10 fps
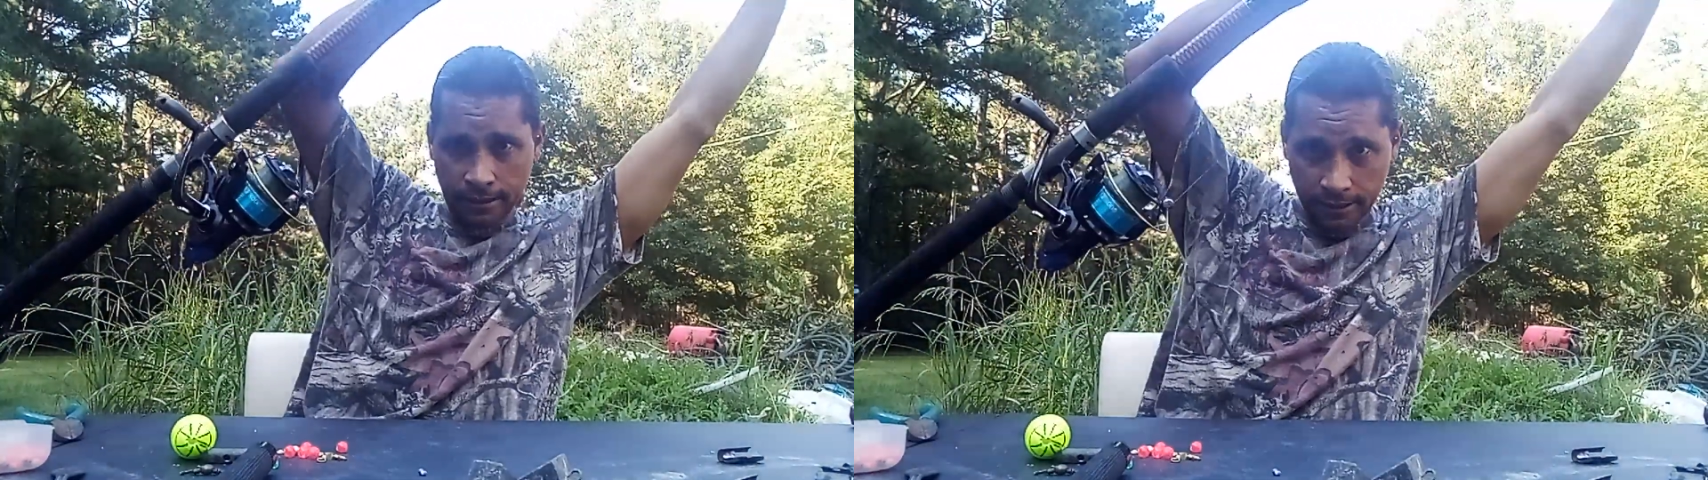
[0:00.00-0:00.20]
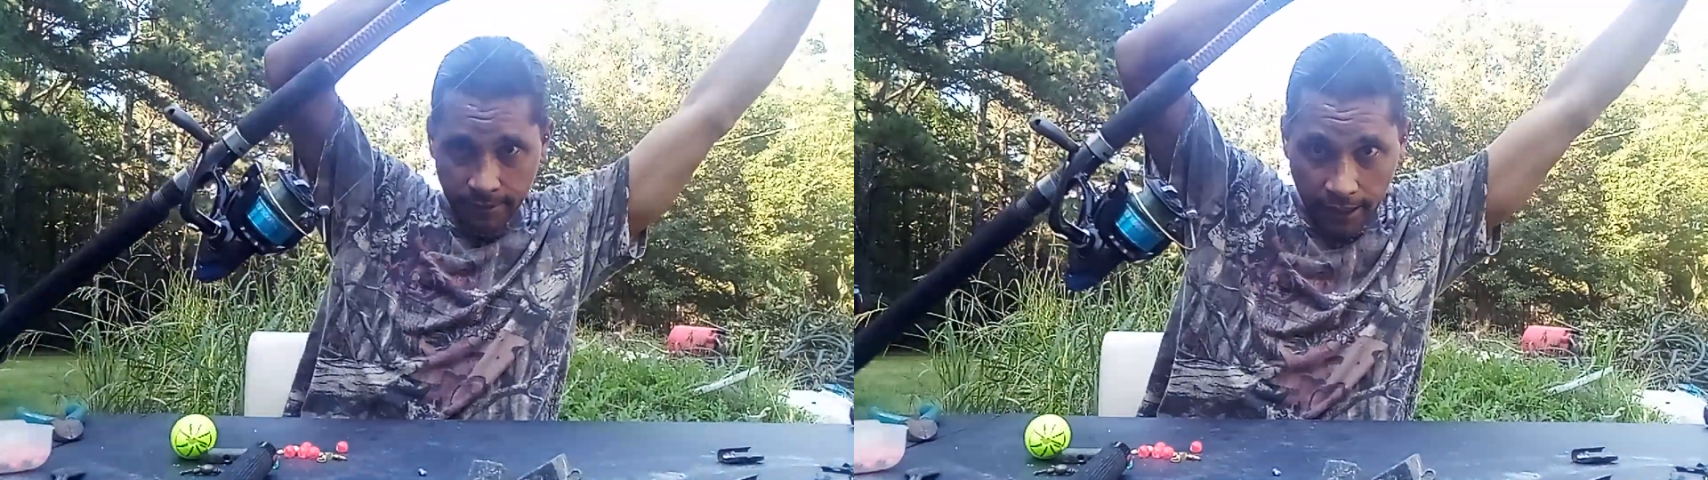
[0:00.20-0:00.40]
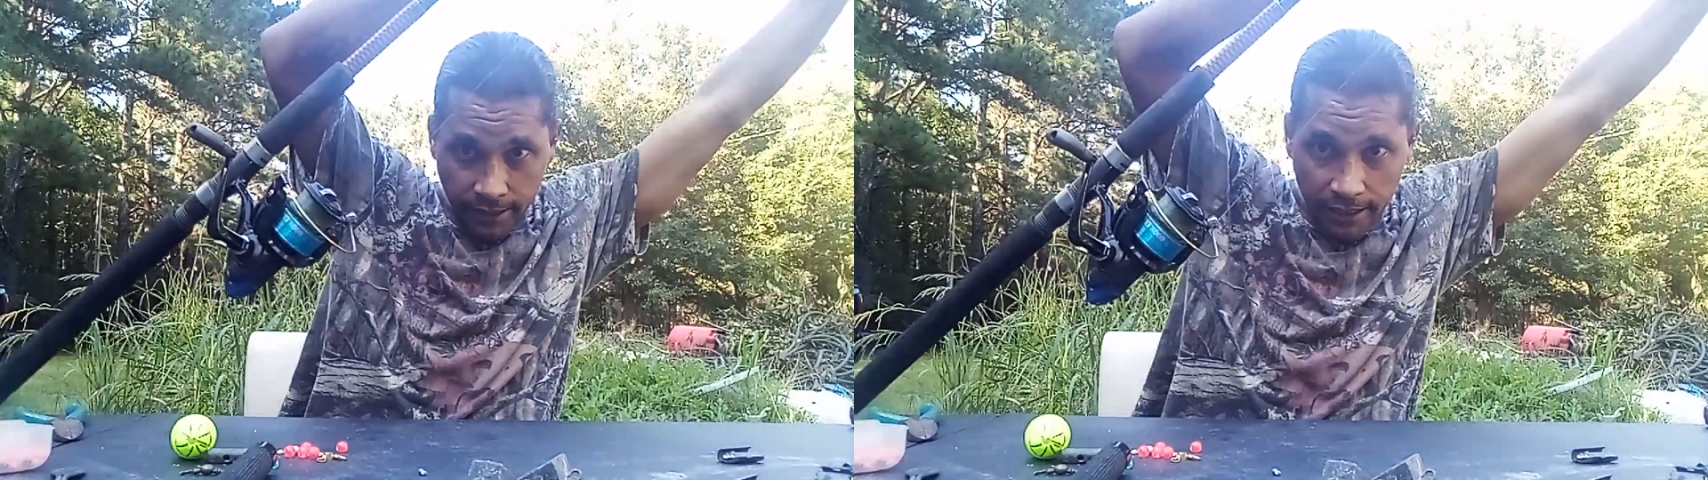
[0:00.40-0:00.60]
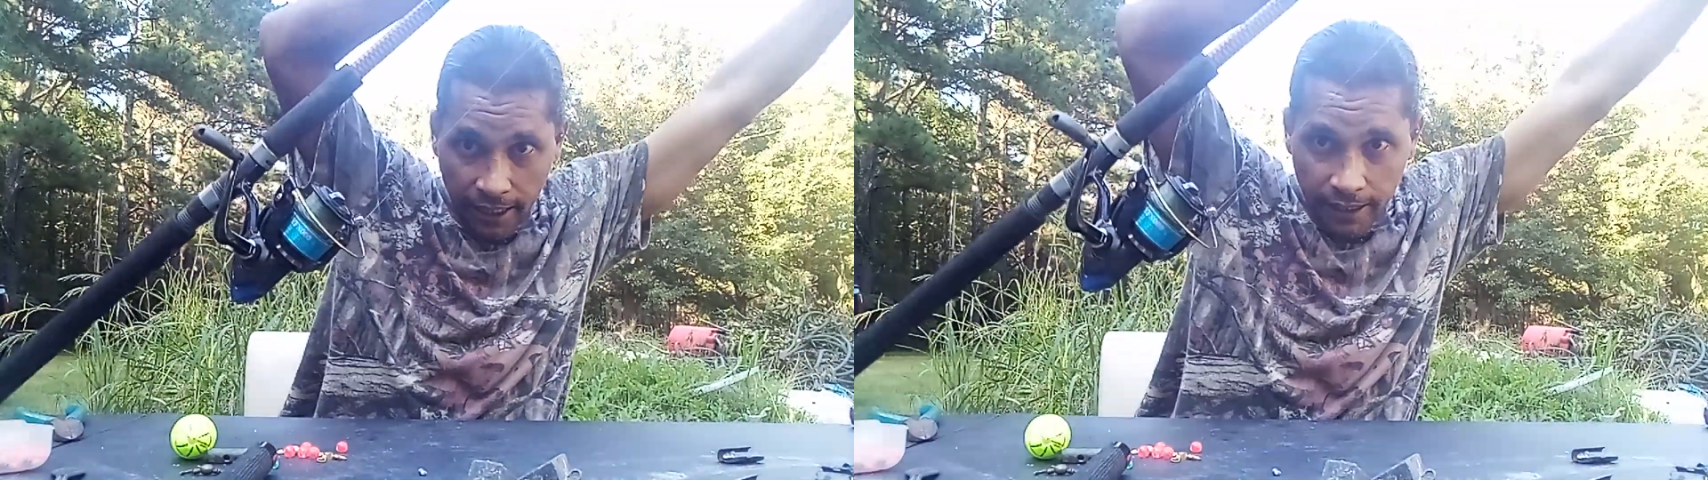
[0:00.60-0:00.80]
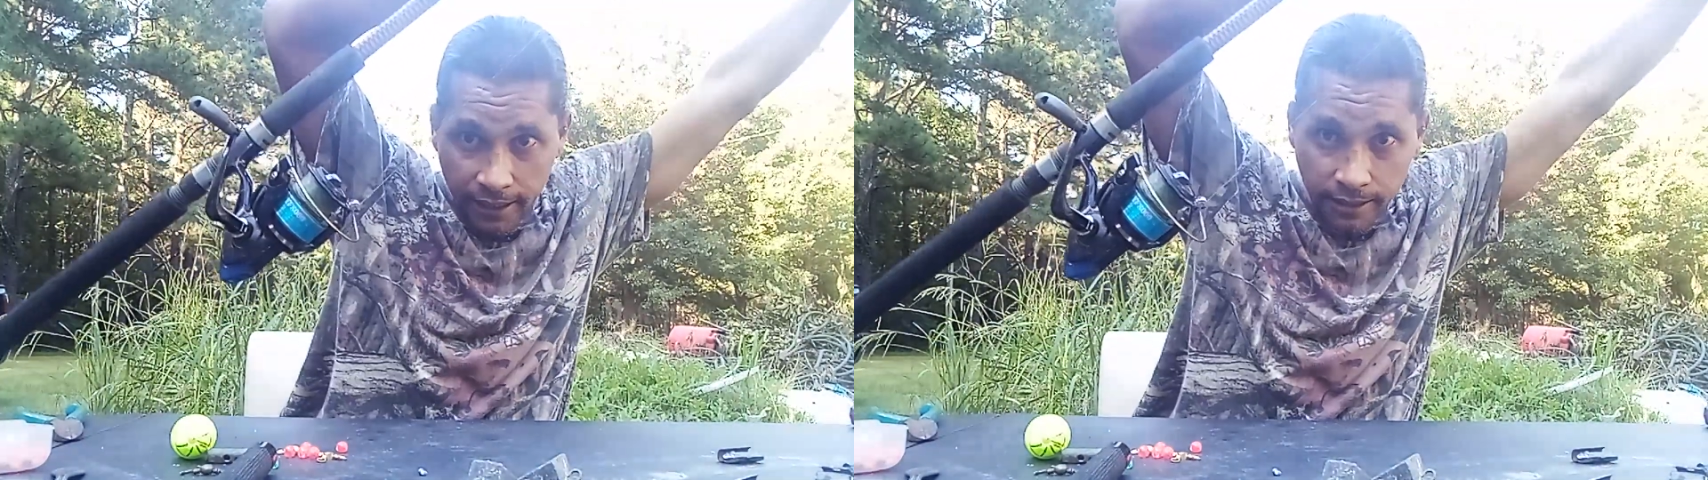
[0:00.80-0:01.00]

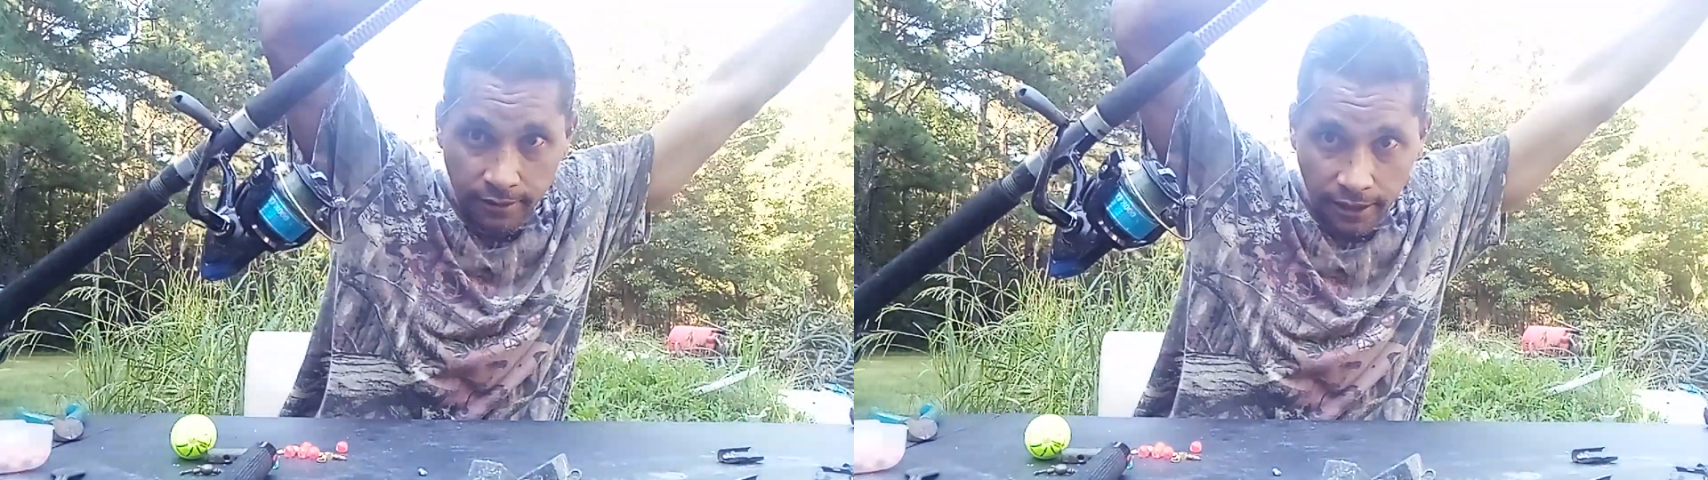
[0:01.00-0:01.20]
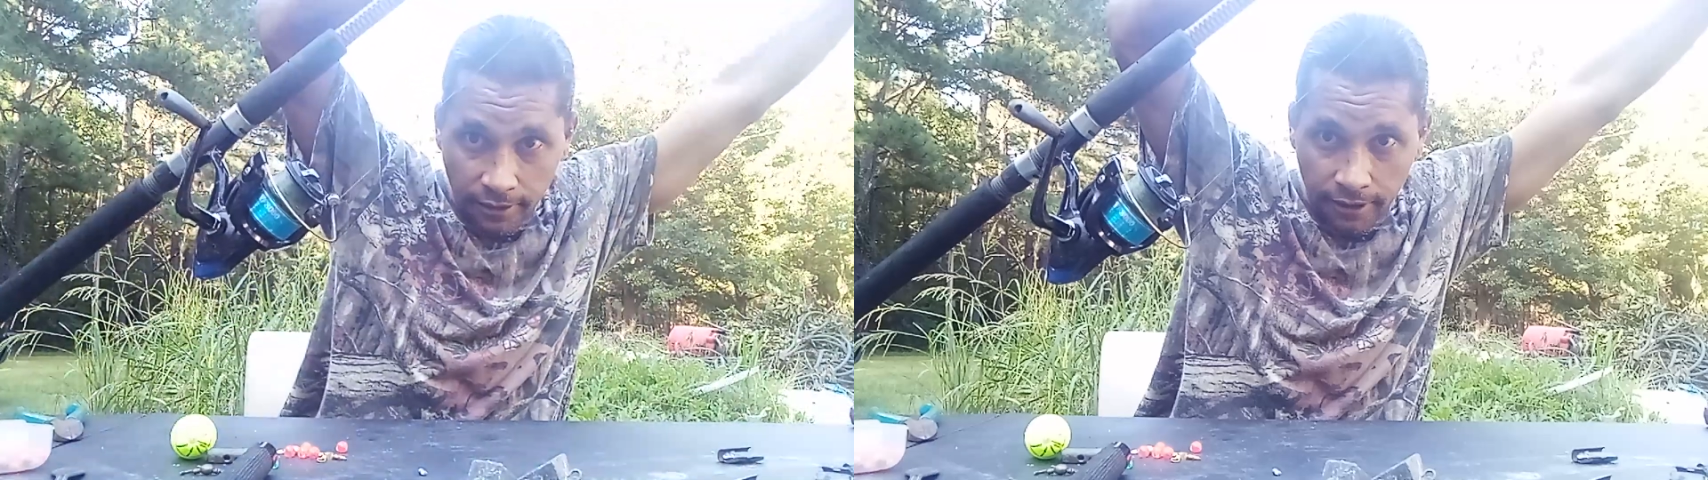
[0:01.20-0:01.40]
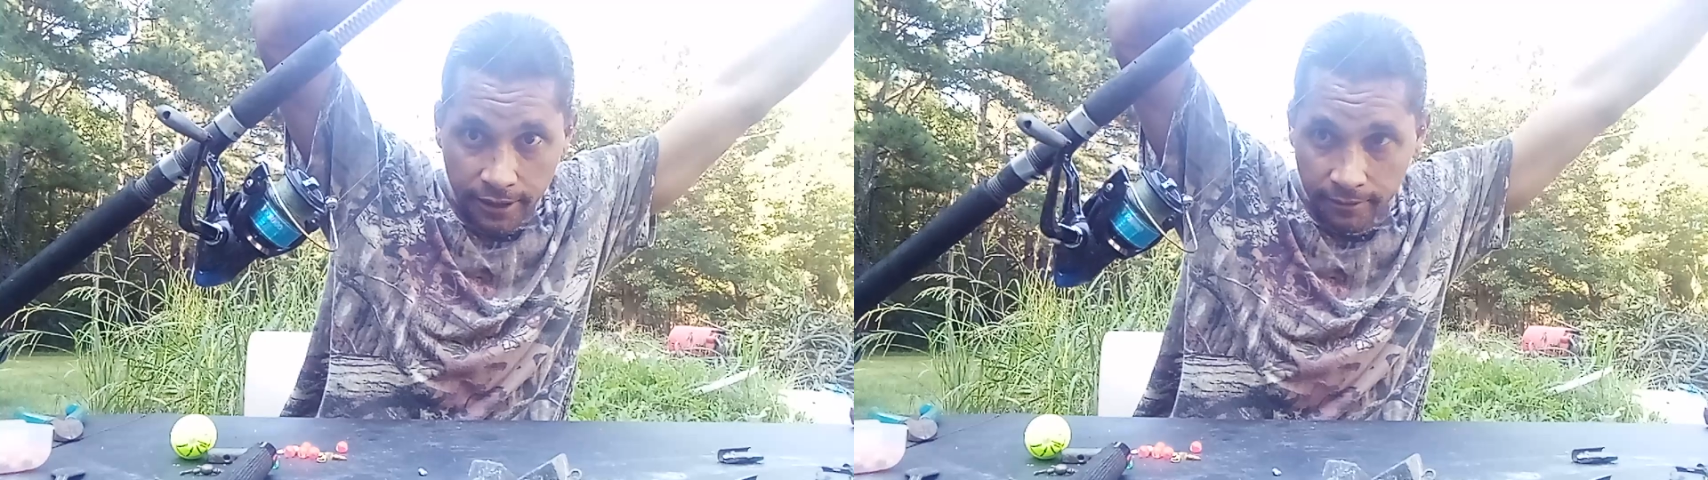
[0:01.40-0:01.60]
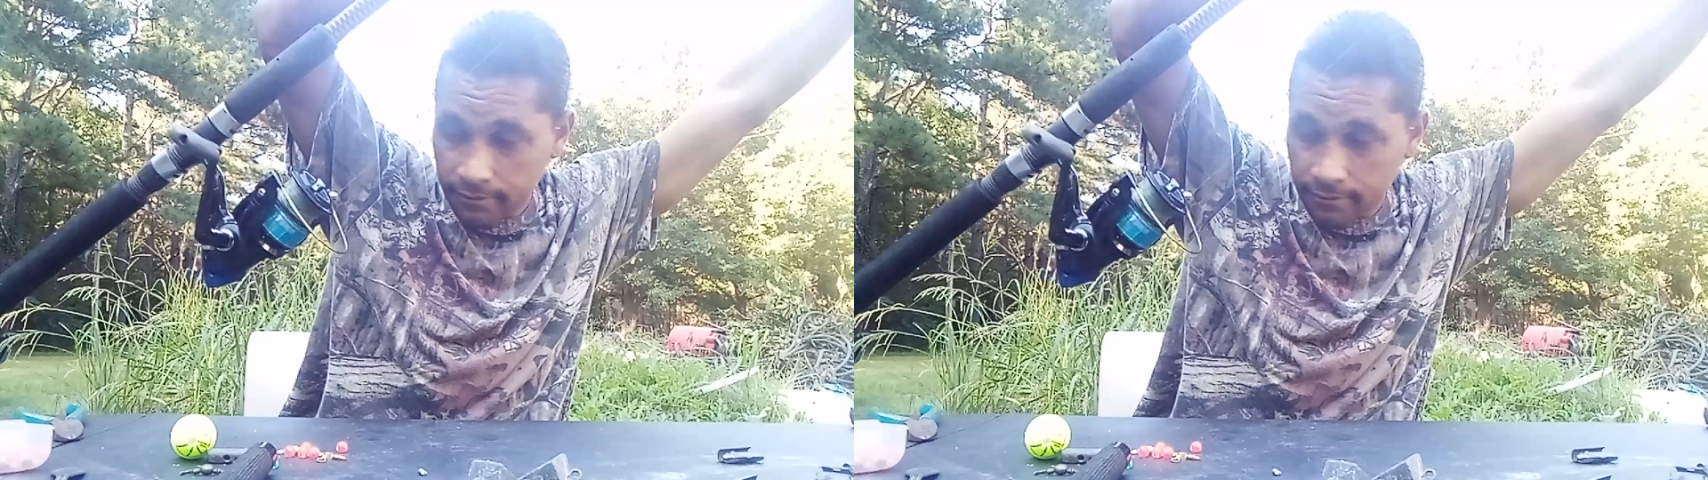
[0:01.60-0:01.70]
reel on it,